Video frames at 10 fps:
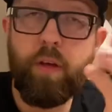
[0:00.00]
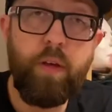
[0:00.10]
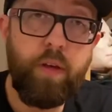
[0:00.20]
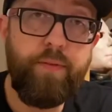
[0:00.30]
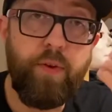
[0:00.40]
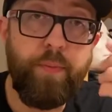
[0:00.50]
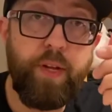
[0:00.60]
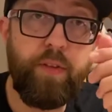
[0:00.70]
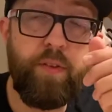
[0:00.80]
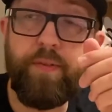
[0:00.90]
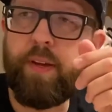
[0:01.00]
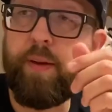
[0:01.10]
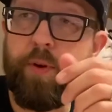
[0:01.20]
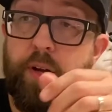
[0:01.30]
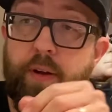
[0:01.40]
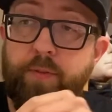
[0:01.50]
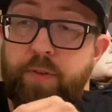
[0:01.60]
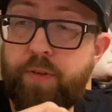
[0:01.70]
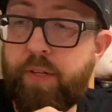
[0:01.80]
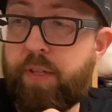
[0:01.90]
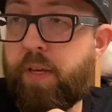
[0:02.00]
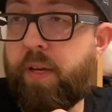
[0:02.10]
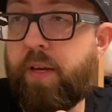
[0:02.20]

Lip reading: few minutes of A Nightmare on Elm Street, the